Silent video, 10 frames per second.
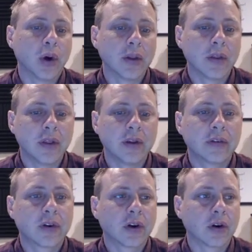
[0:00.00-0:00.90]
what
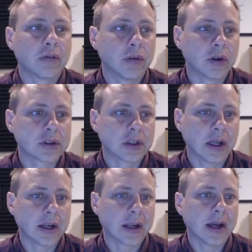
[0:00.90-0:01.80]
this curve looks
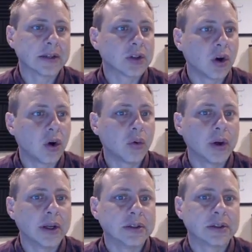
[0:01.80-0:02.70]
like. As
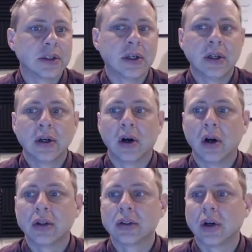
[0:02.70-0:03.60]
always,
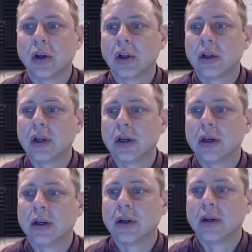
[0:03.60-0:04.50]
all